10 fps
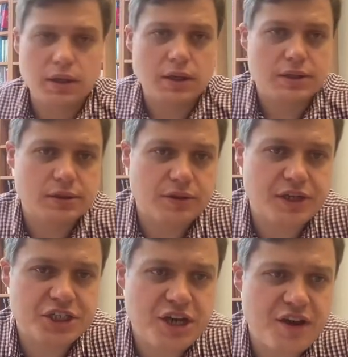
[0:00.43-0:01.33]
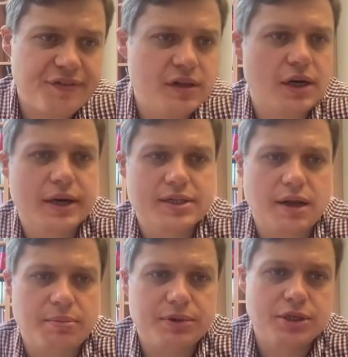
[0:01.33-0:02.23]
So the shuffle card
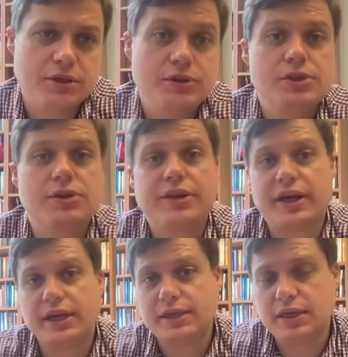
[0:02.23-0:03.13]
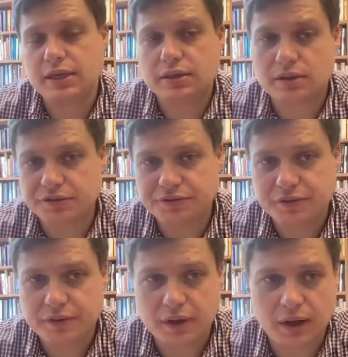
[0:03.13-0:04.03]
example shows you the idea of
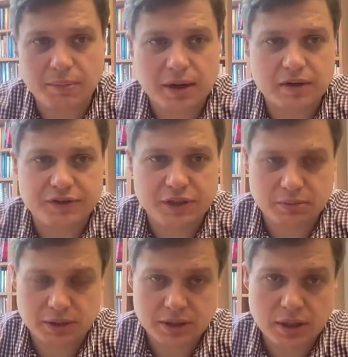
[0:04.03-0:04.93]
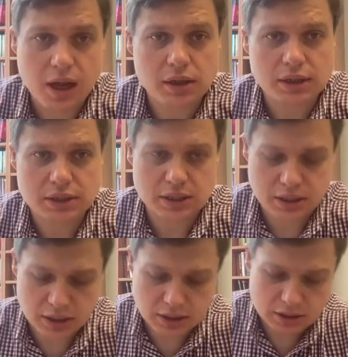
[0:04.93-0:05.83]
Markov chain Monte Carlo
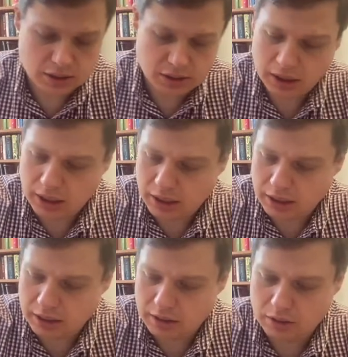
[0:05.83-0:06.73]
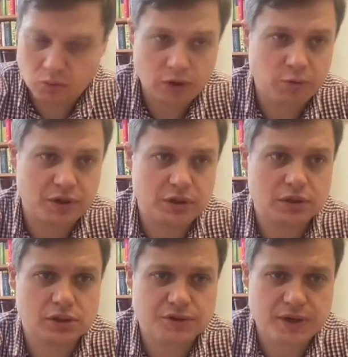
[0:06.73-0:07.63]
technique. And when we
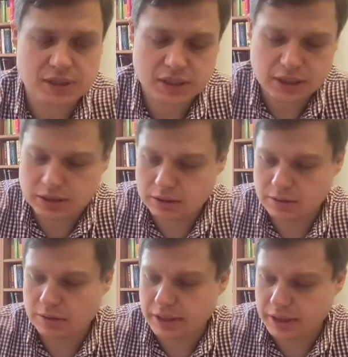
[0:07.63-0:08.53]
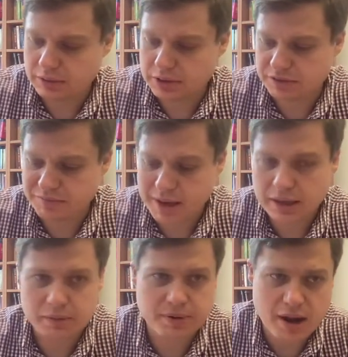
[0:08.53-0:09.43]
translate it into the language of
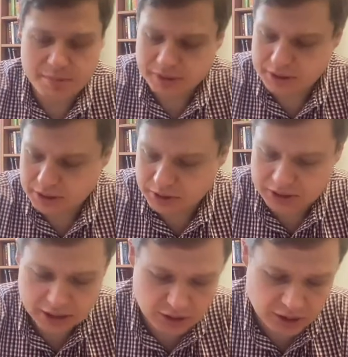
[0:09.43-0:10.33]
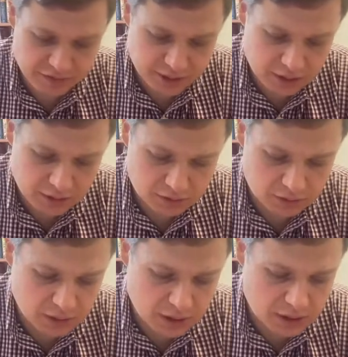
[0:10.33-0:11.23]
model parameters, so say you have an
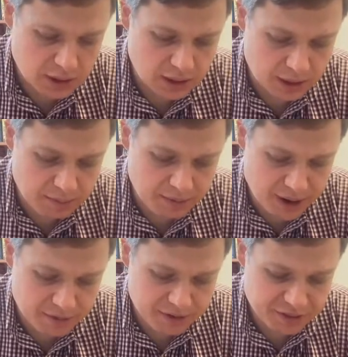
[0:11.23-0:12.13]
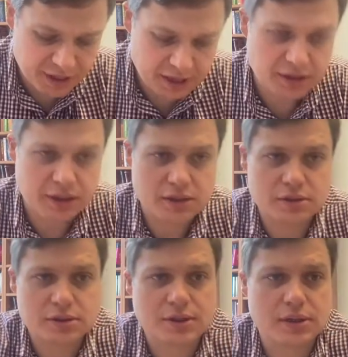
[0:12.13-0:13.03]
unknown parameter theta that
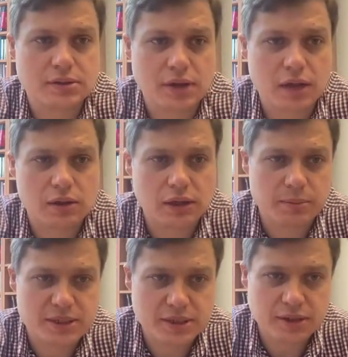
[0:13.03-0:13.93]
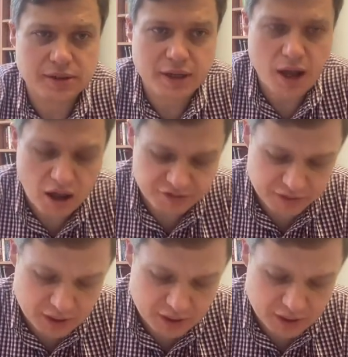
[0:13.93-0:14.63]
you're trying to calculate posterior of,